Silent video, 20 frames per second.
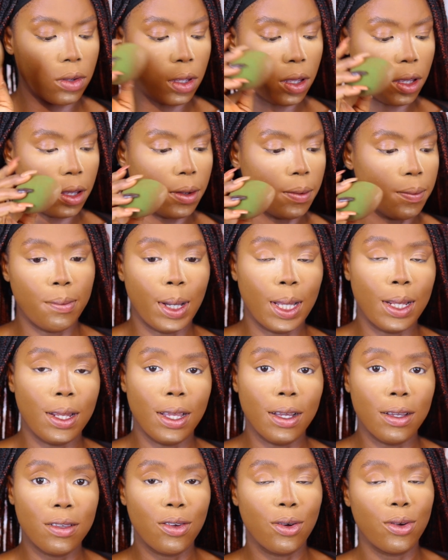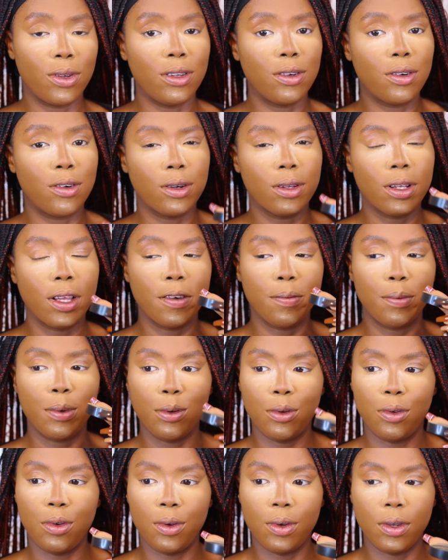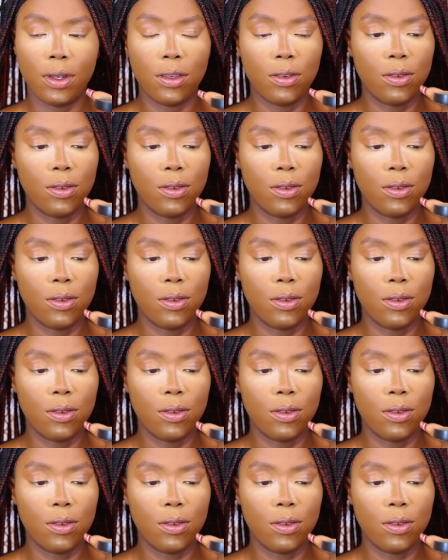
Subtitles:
Okay, my next holy grail I've been doing